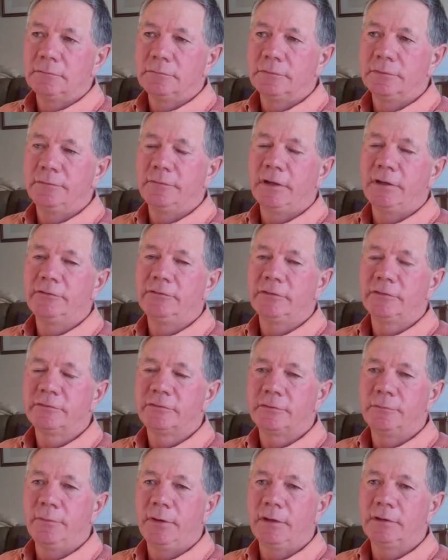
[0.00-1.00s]
we've had just
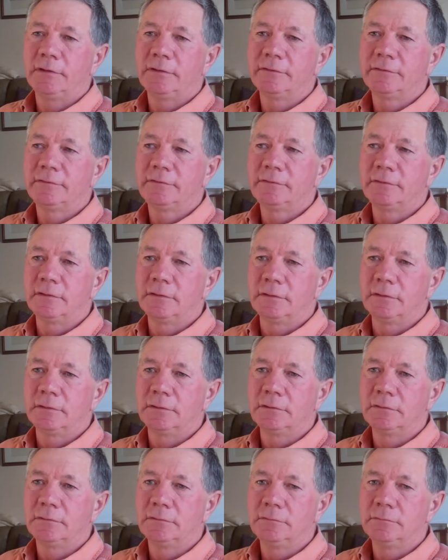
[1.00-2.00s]
tremendous
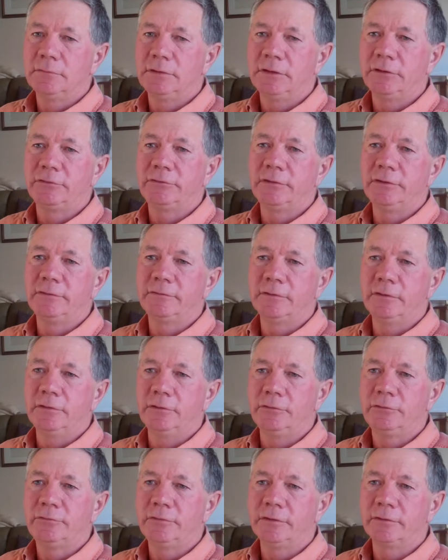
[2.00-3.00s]
increase in
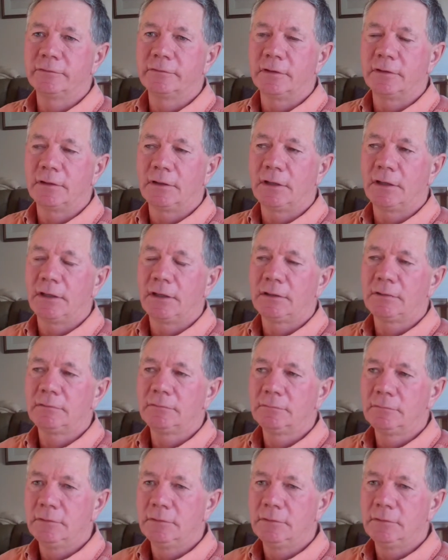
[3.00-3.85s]
nutrients on the land.